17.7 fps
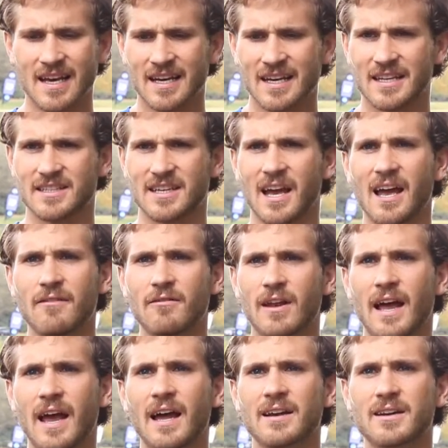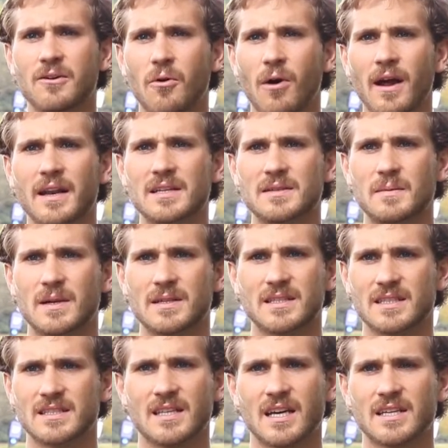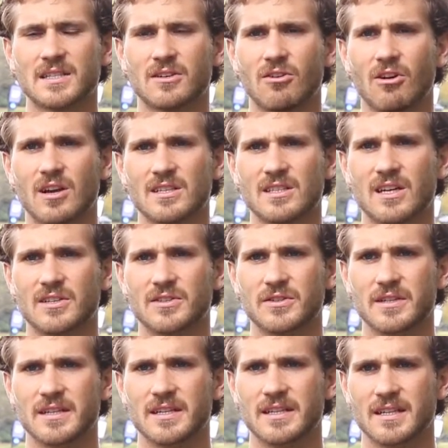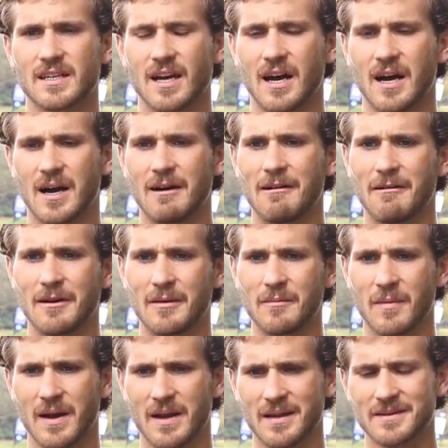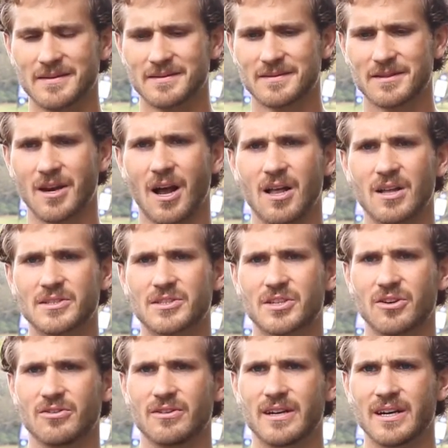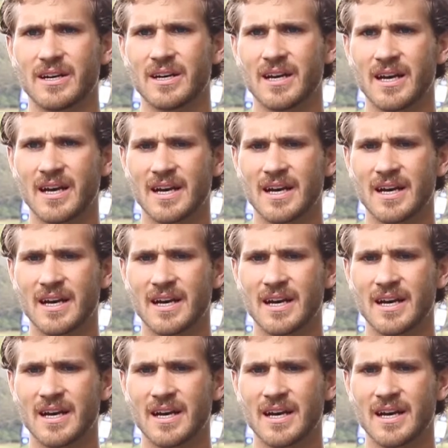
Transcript: because I haven't had quite as much success in cross country in my college career.